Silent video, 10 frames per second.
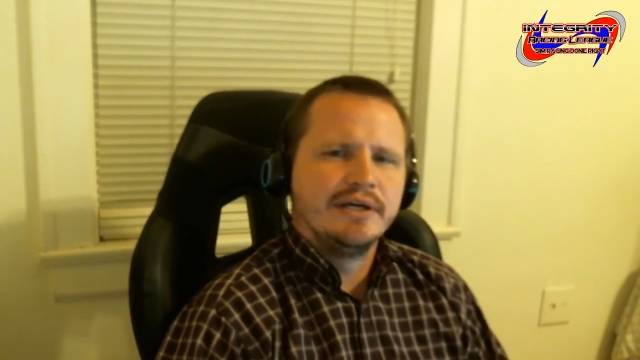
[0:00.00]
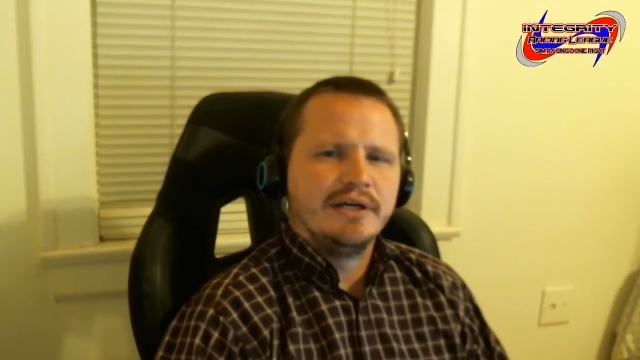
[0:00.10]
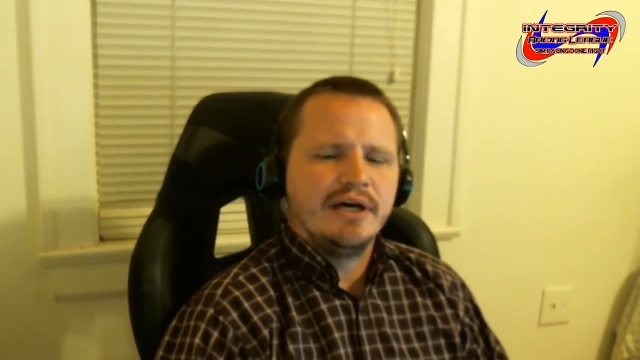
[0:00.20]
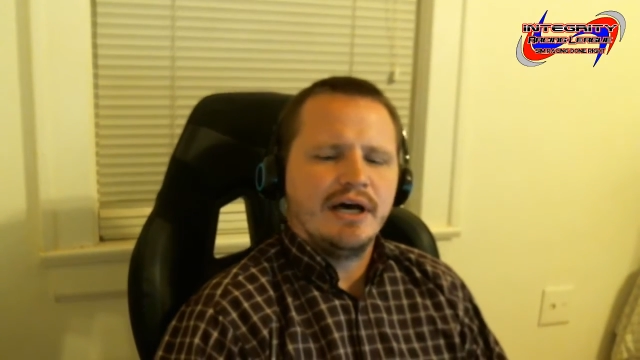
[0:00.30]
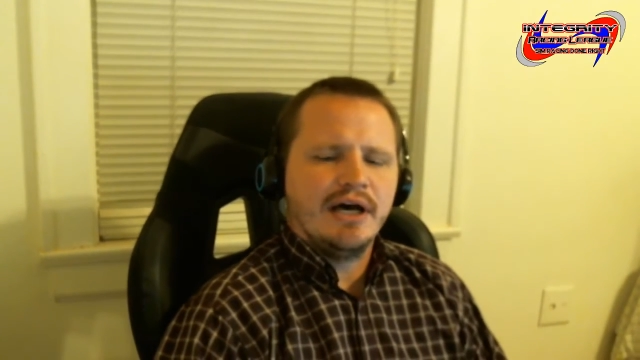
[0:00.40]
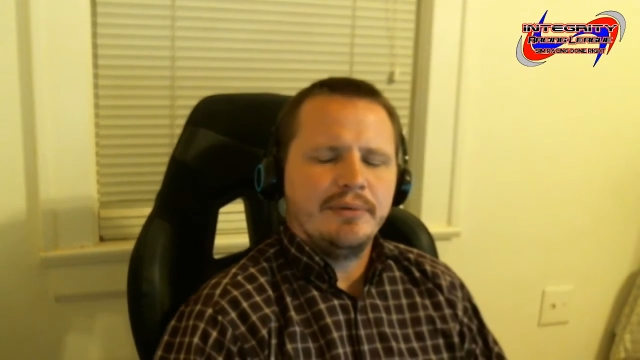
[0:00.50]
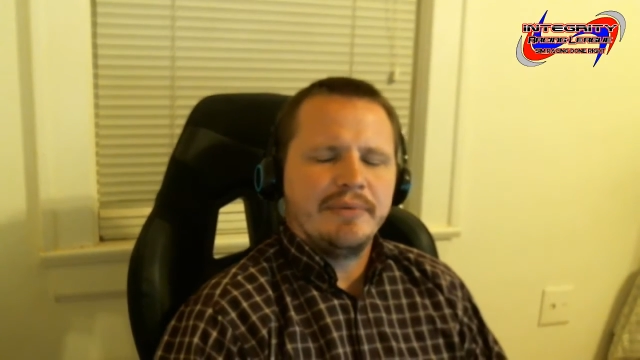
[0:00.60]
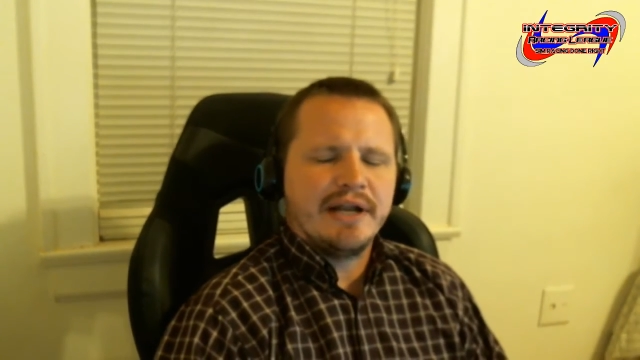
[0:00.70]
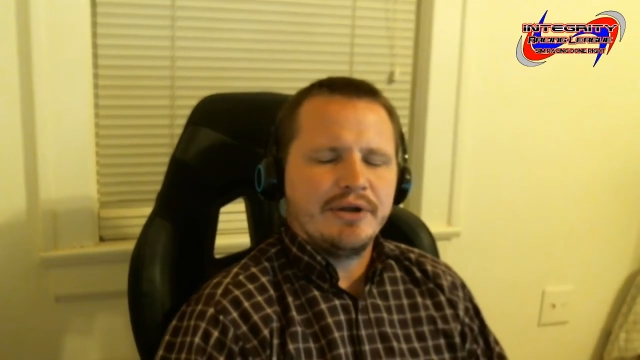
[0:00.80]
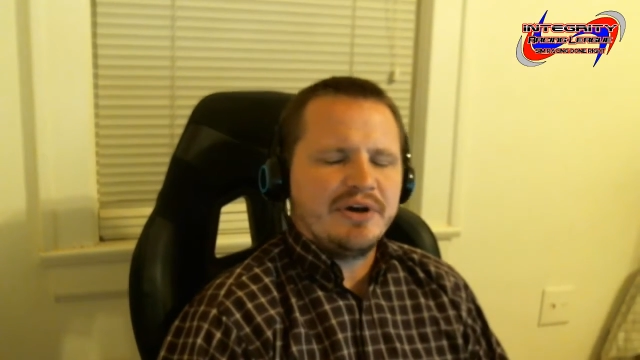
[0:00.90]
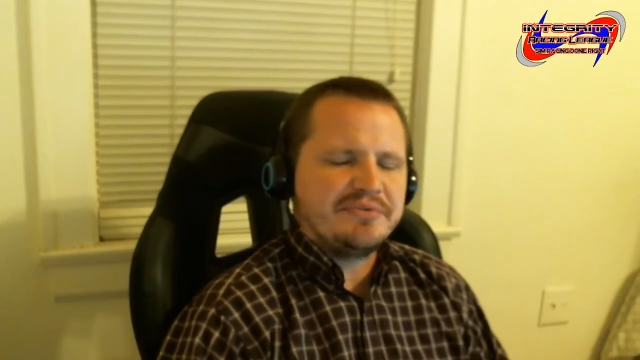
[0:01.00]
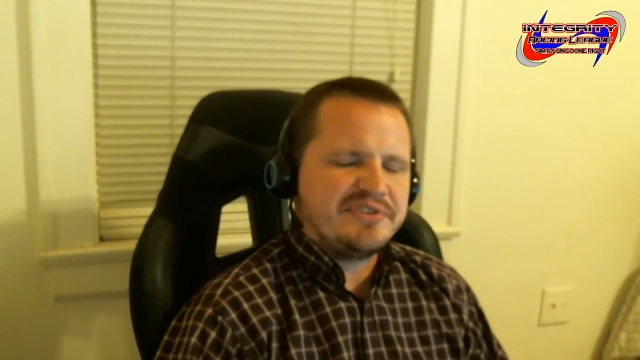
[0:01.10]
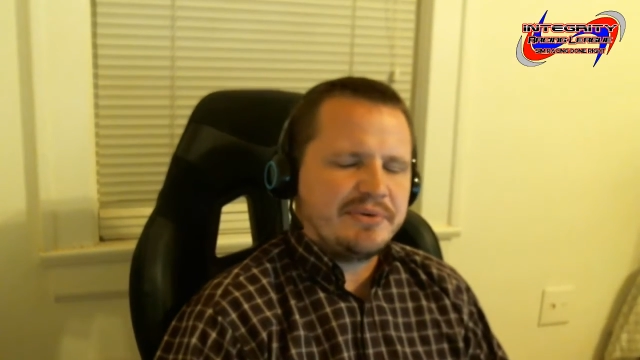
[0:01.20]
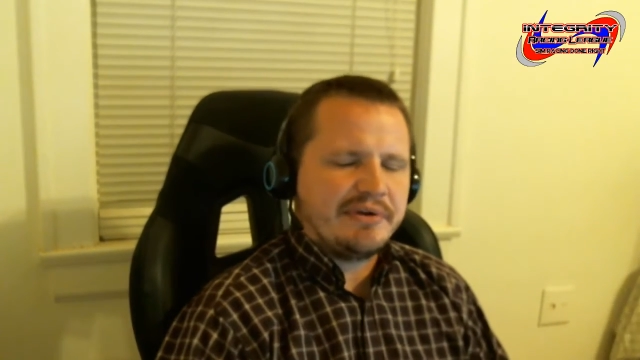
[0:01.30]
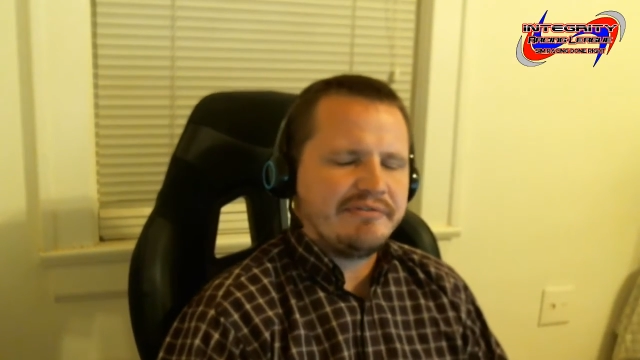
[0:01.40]
I know I was
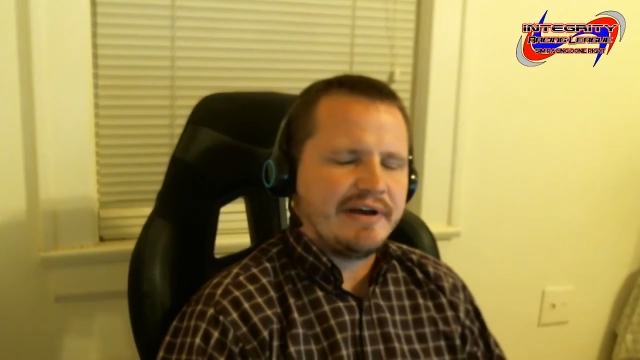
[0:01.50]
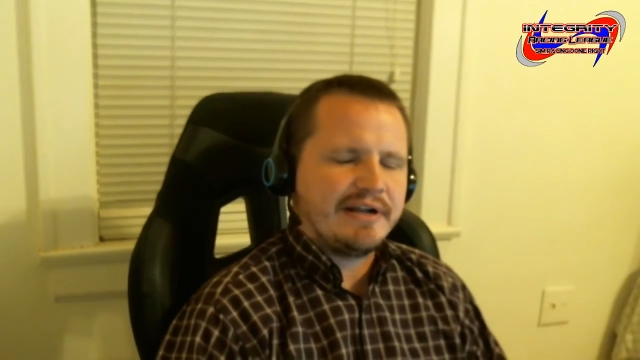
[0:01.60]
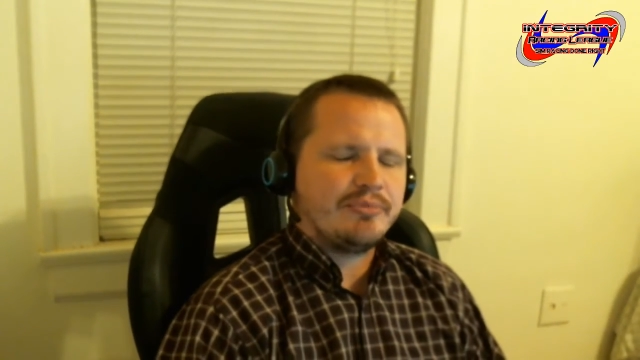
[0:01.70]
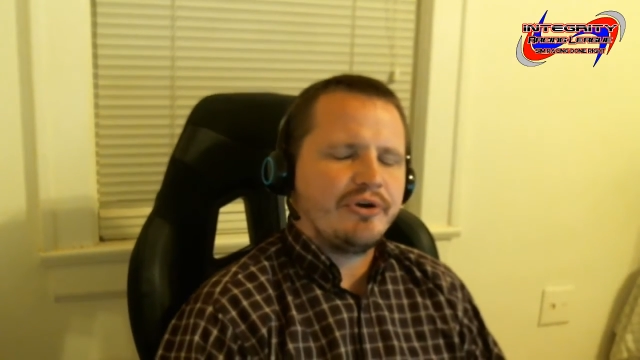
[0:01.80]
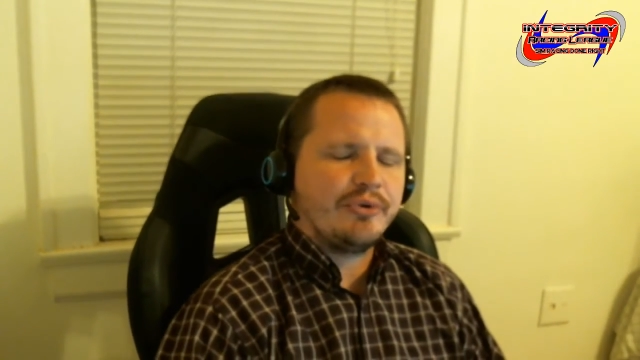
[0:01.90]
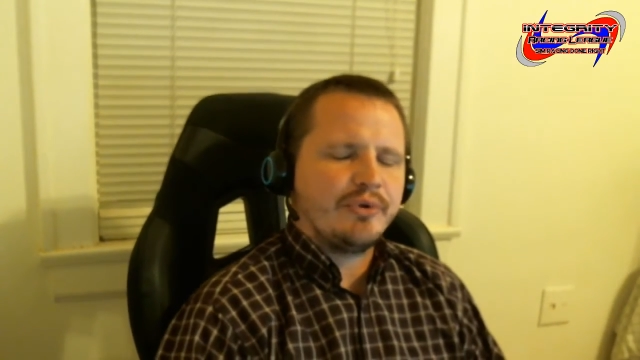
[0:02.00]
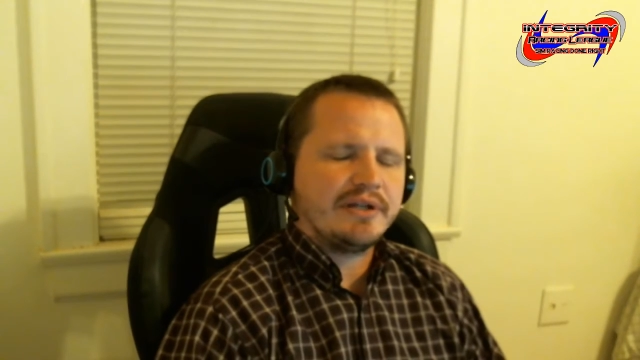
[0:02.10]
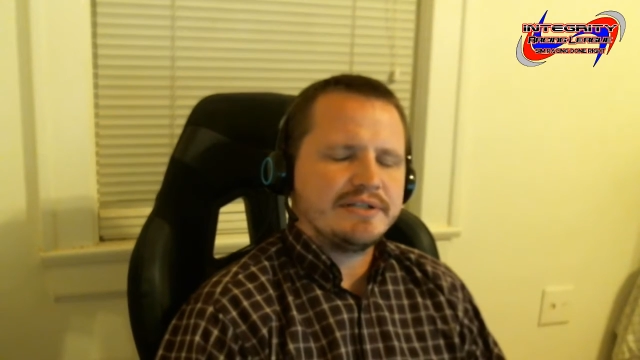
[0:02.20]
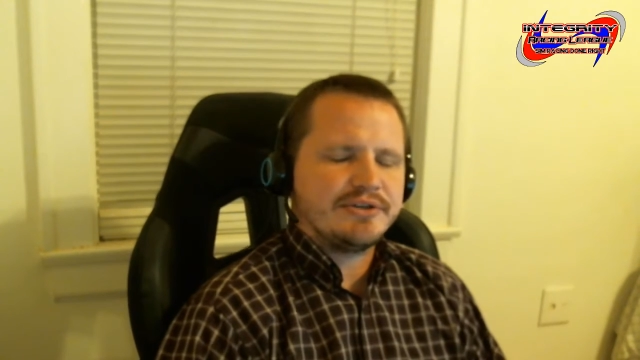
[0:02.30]
able to find it pretty quickly.